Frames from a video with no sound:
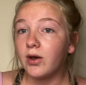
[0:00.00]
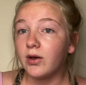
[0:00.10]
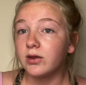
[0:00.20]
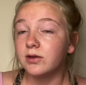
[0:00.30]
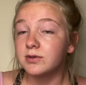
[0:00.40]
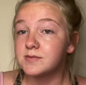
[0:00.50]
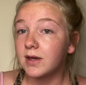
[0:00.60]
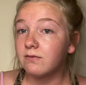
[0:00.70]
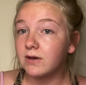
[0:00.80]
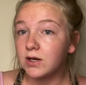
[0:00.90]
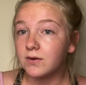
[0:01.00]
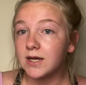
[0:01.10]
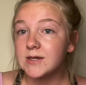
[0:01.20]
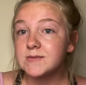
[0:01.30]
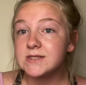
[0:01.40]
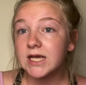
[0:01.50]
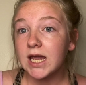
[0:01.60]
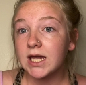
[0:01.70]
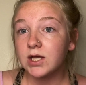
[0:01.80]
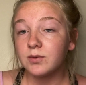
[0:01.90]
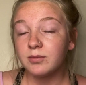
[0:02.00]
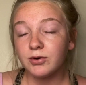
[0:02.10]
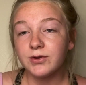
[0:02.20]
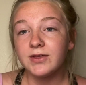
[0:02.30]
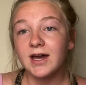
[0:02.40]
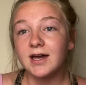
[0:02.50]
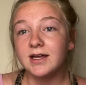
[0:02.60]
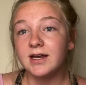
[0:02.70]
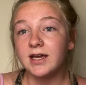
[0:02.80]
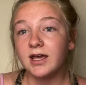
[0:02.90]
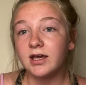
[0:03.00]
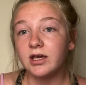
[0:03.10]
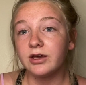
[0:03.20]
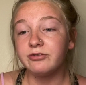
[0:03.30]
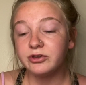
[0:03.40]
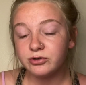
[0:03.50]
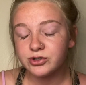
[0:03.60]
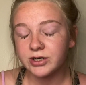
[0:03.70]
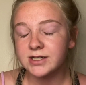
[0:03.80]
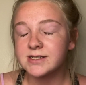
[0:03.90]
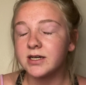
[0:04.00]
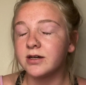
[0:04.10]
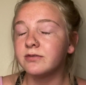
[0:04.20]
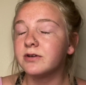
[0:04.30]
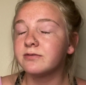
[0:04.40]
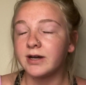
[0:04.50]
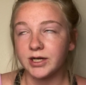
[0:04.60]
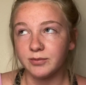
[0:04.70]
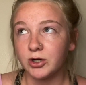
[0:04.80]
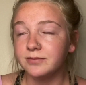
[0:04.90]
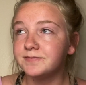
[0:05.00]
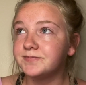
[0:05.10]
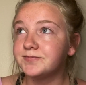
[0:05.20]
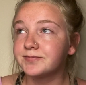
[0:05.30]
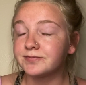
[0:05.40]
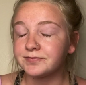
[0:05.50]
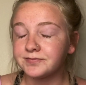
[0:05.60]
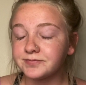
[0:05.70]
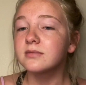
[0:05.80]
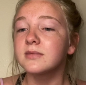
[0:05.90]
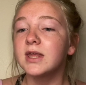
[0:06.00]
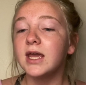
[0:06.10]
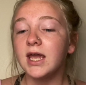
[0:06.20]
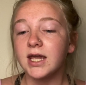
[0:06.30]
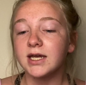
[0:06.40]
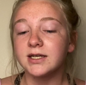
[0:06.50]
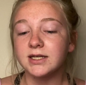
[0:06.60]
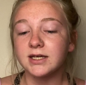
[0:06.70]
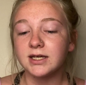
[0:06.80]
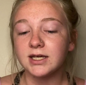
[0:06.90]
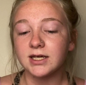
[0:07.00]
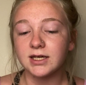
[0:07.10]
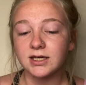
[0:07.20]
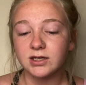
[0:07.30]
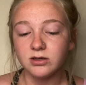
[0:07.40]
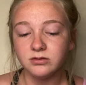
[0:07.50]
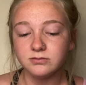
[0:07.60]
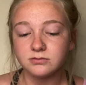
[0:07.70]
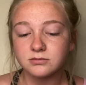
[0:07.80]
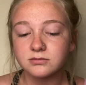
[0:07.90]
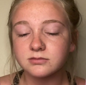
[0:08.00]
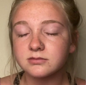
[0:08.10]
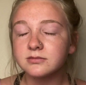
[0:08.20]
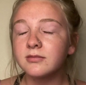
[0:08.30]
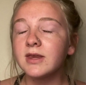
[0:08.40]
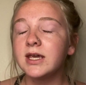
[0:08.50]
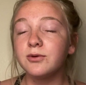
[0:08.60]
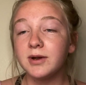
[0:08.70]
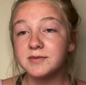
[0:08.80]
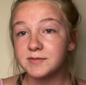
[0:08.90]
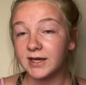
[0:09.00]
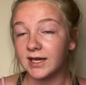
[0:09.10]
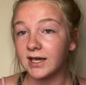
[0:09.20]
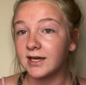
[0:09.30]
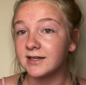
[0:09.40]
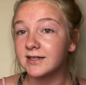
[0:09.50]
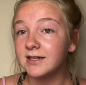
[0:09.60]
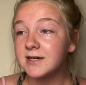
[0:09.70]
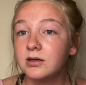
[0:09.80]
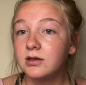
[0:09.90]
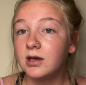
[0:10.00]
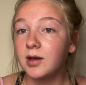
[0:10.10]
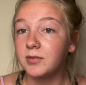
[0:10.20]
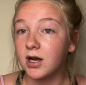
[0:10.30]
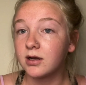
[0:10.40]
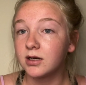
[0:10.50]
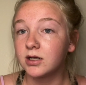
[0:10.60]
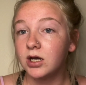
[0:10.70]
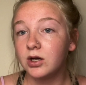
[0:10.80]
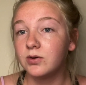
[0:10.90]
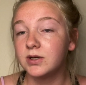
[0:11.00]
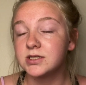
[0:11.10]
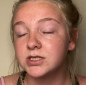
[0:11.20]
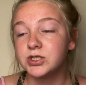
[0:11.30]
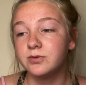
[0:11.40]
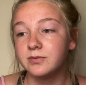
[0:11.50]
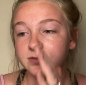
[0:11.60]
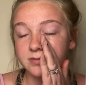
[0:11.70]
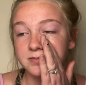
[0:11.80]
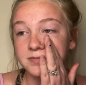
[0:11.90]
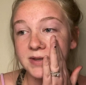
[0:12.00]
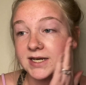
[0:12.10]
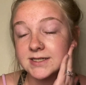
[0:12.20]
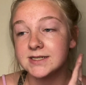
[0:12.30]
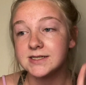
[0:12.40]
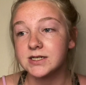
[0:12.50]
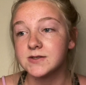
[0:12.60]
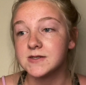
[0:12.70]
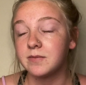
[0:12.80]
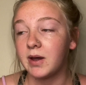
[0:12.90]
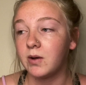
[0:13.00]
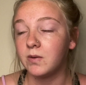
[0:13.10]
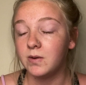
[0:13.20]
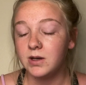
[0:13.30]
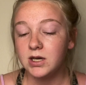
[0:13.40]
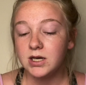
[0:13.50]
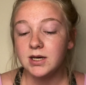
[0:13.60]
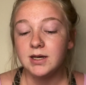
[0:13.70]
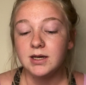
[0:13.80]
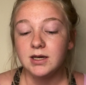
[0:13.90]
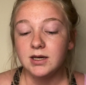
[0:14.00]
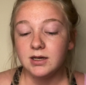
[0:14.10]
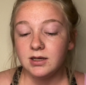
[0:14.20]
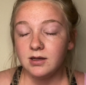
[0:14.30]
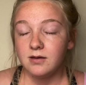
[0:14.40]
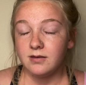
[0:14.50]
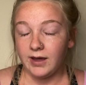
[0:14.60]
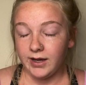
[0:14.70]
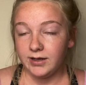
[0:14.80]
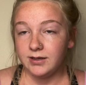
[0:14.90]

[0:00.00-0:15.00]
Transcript: he was playing video games, and we both had a few drinks of Fireball, and he raped me. And I'm not gonna go into too many details about that,